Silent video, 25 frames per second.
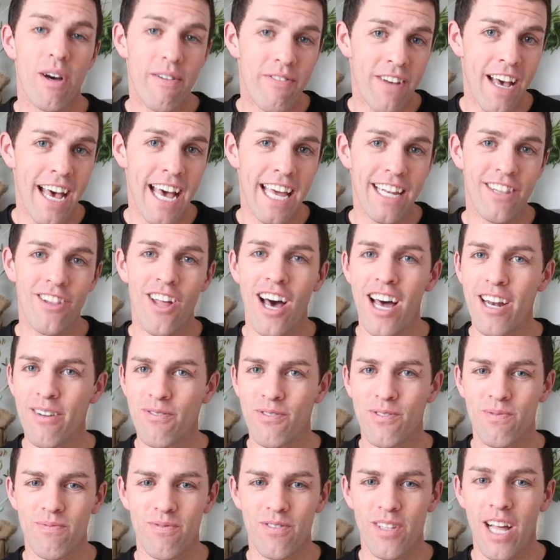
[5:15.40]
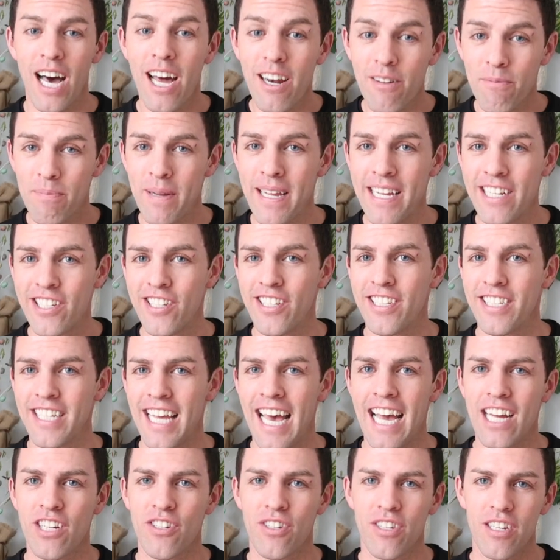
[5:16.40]
I've had a lot of patients
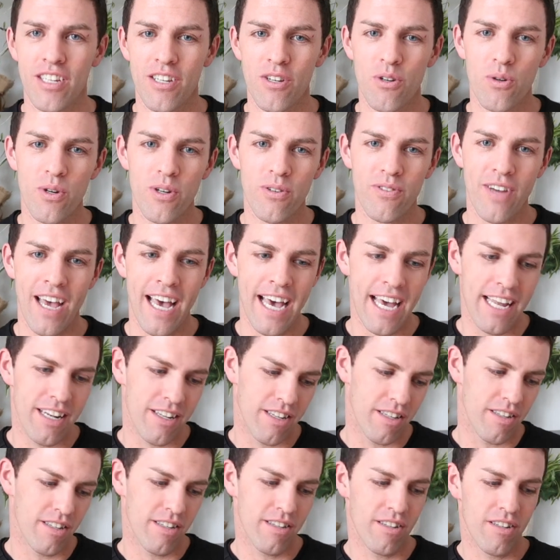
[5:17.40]
actually who have had